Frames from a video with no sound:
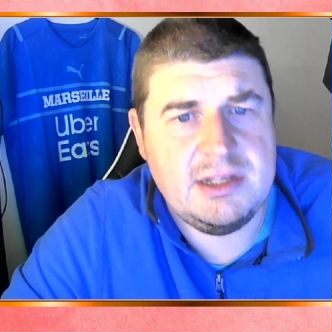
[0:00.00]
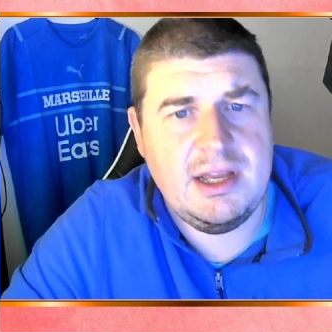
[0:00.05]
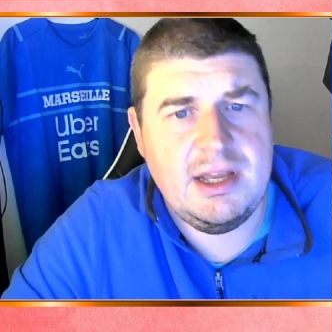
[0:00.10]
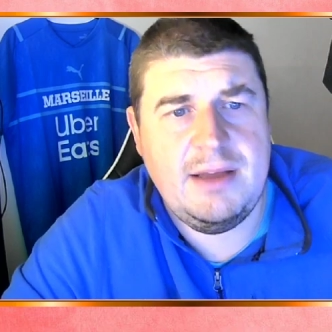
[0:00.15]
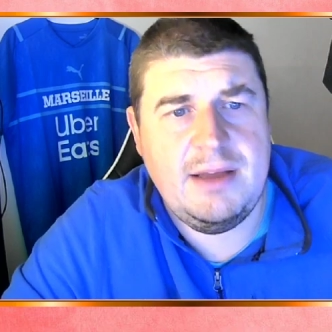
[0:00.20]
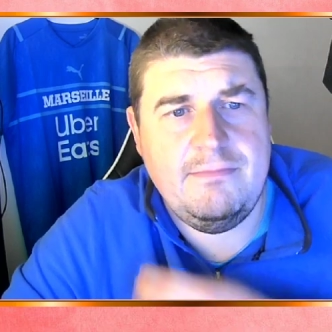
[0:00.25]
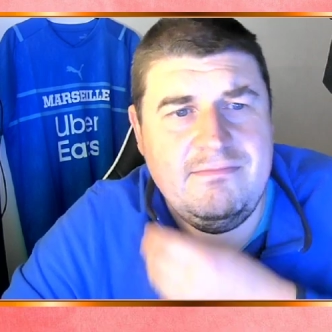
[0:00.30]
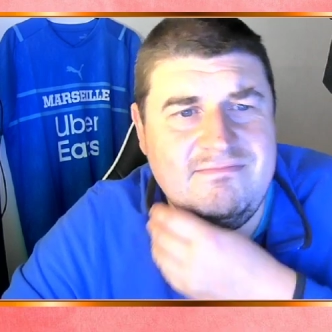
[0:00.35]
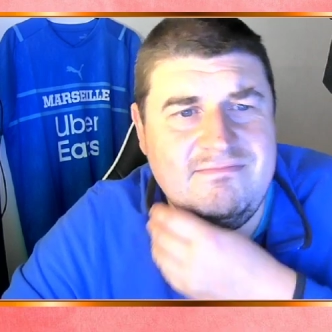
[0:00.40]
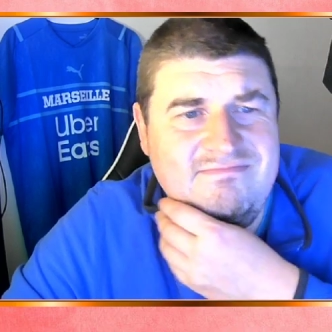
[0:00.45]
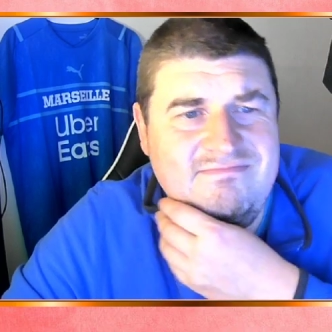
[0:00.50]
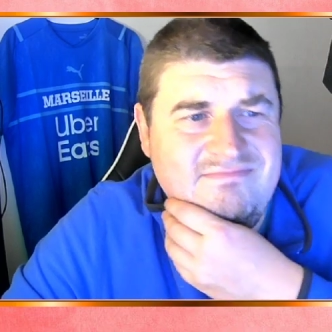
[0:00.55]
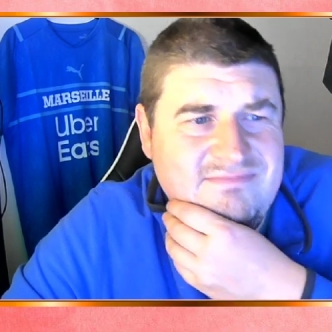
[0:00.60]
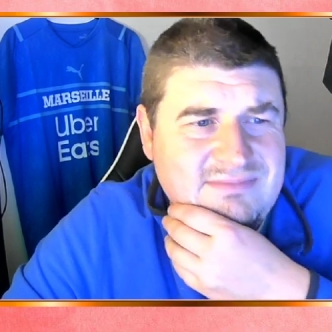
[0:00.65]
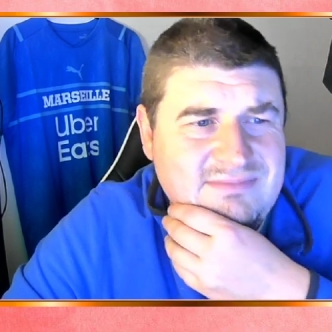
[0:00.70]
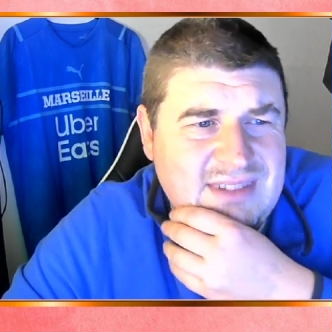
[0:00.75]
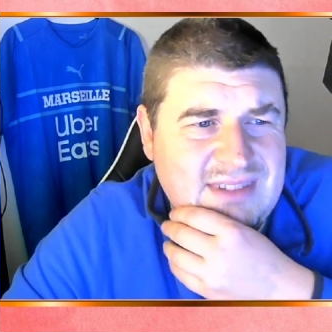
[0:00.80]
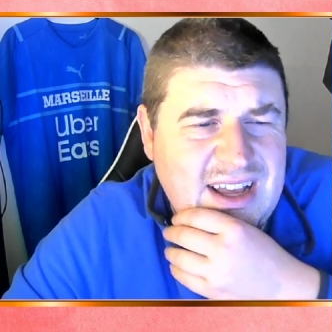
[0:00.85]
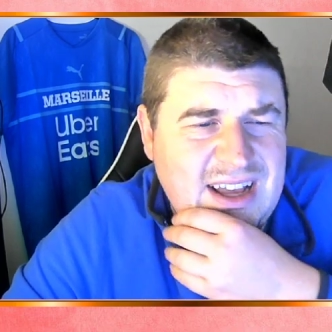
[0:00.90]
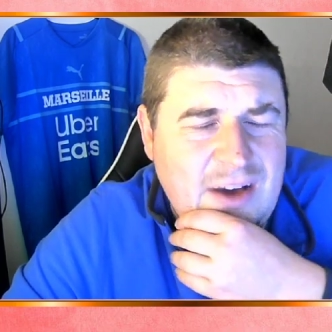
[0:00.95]

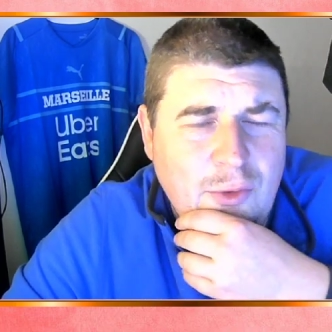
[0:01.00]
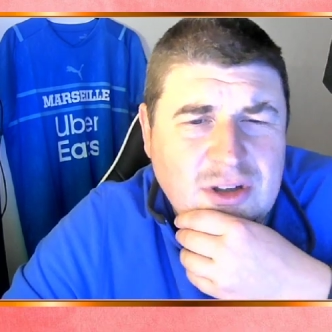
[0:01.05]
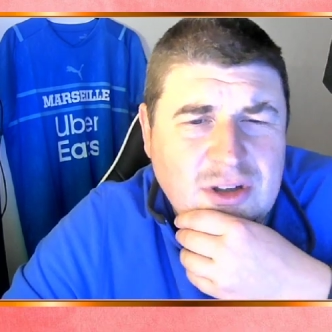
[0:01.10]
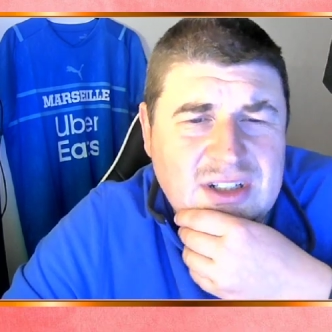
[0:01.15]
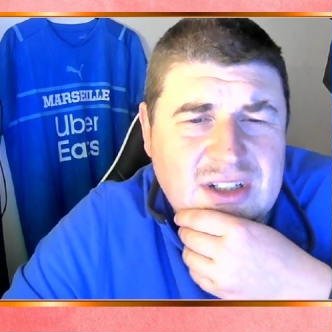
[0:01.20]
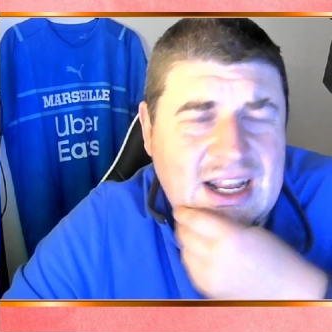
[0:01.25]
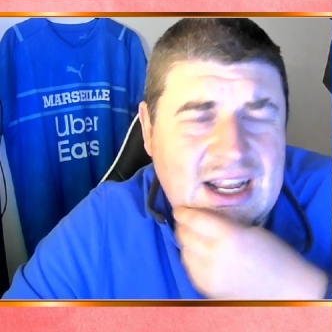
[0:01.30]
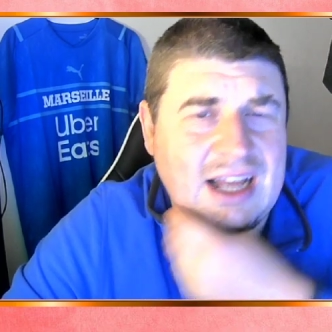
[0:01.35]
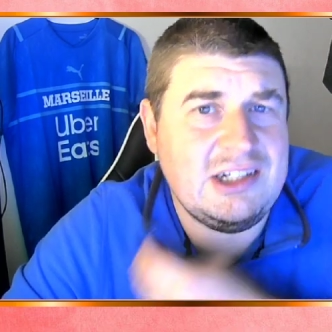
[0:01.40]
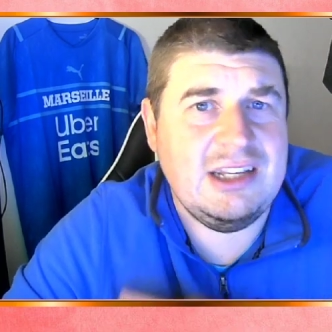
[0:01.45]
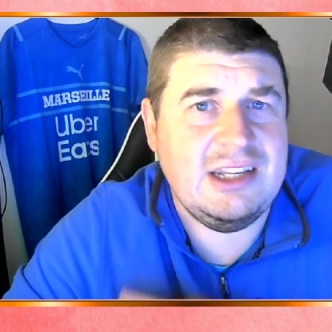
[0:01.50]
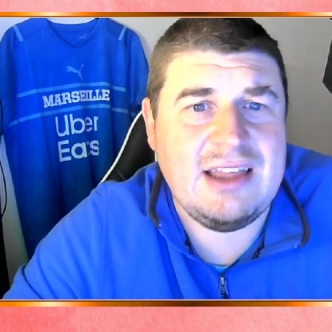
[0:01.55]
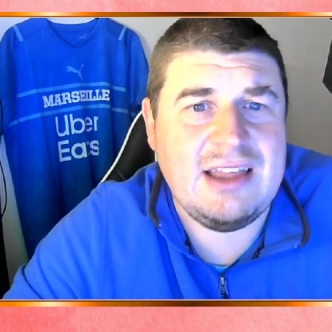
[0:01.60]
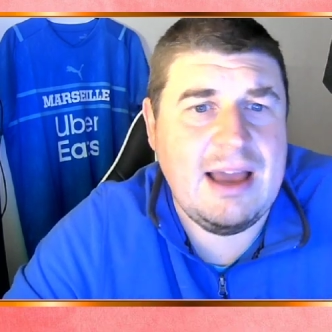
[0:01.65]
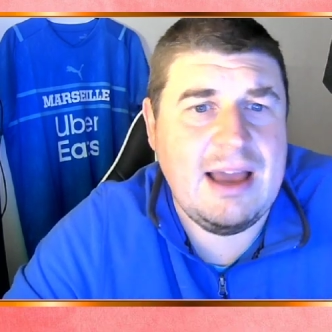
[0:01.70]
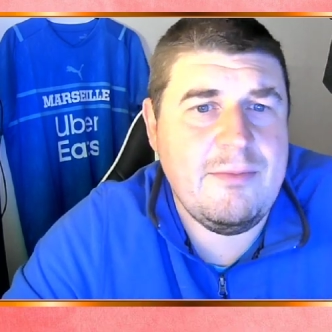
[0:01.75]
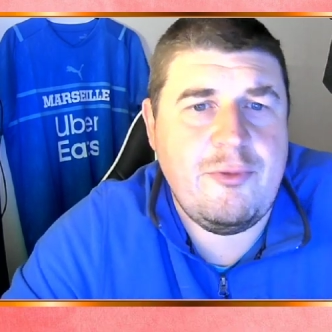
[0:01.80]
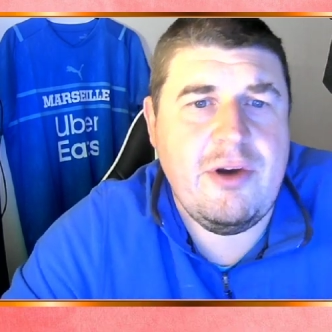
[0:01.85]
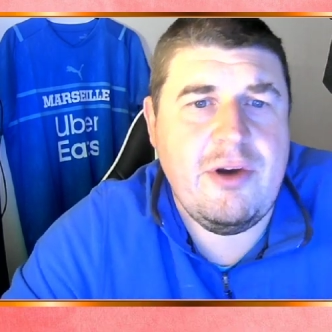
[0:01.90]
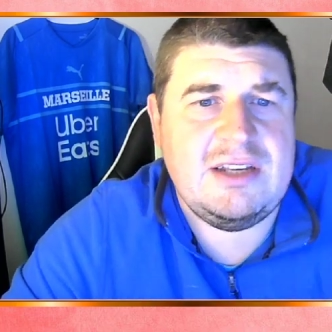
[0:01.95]
I wasn't actually that
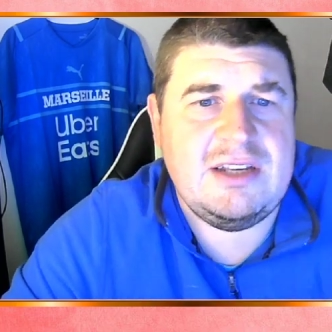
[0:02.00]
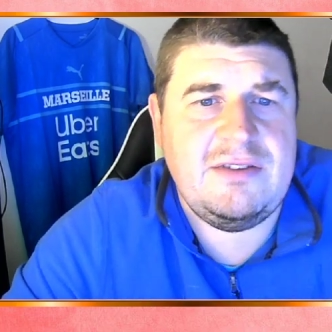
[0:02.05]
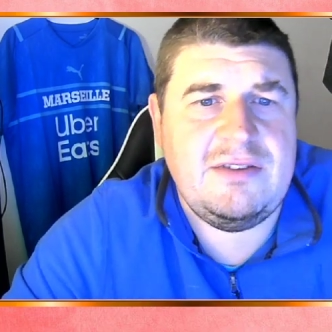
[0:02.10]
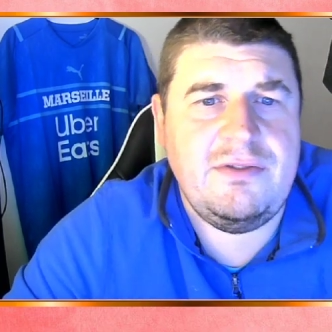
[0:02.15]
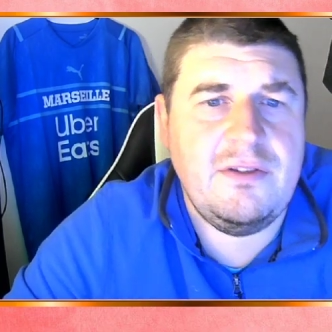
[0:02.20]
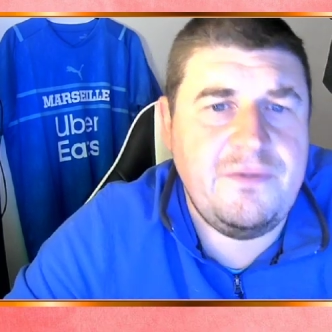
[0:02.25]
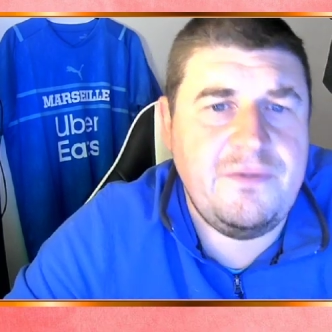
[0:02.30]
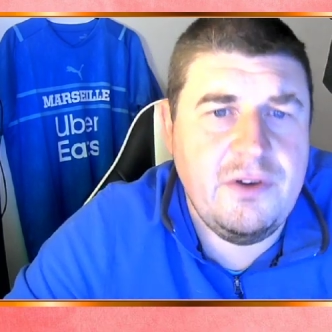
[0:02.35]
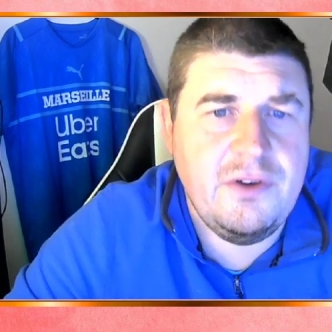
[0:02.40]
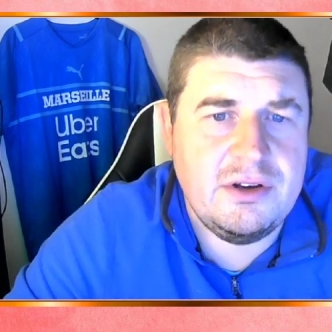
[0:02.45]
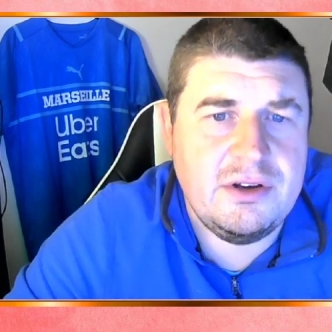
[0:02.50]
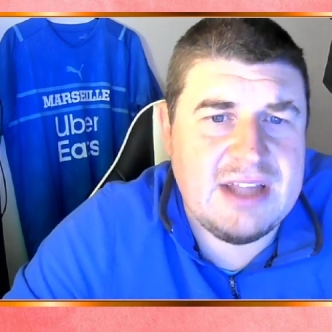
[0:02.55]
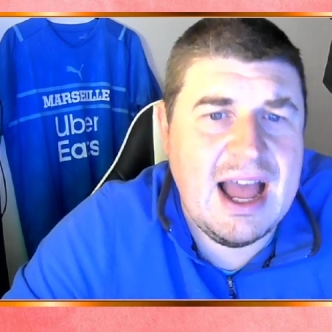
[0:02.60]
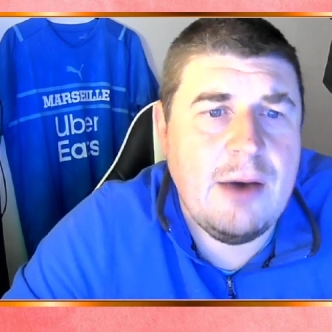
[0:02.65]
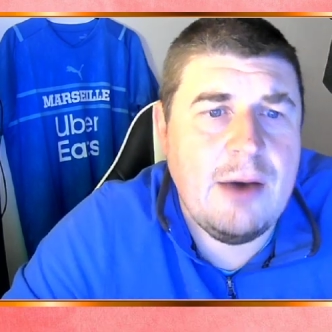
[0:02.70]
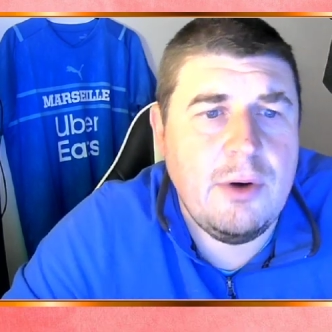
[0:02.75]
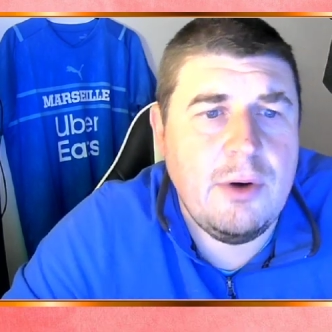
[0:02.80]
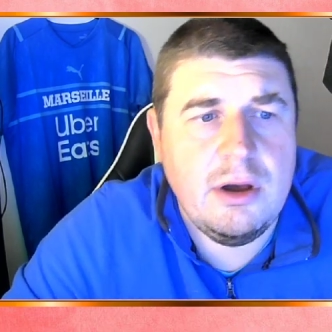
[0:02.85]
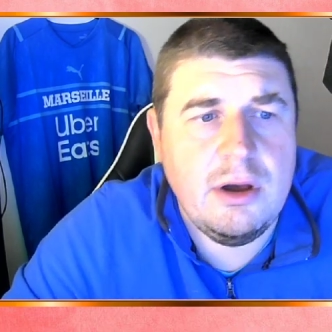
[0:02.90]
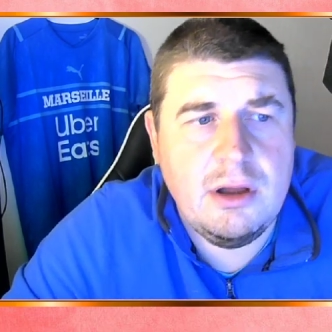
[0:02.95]
impressed for the first hour